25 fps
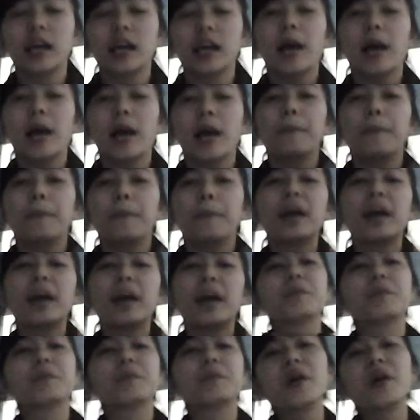by the
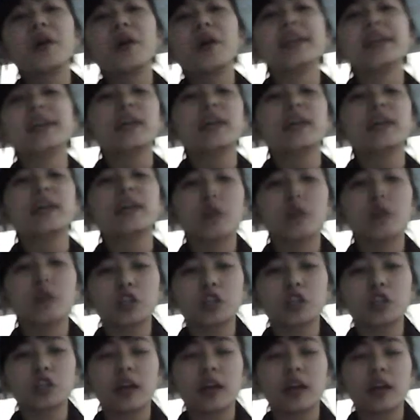body language.
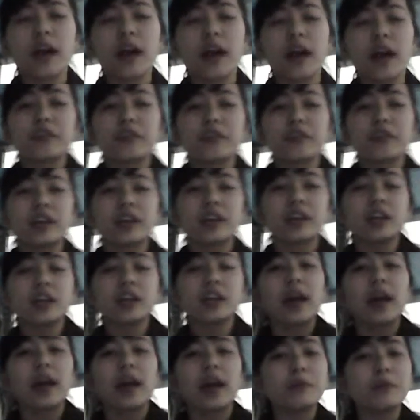I think it's
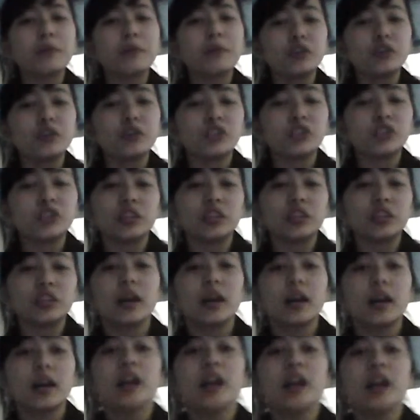help you to
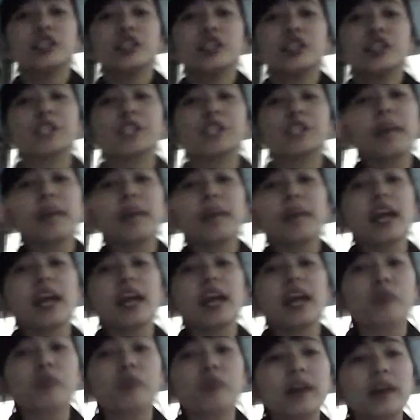speak English
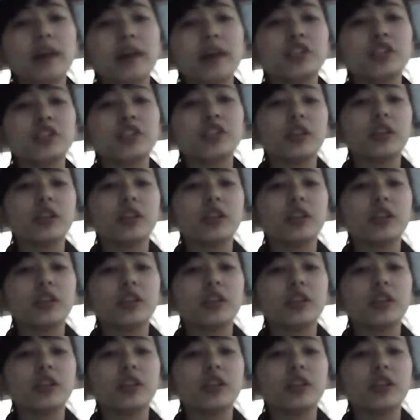well, to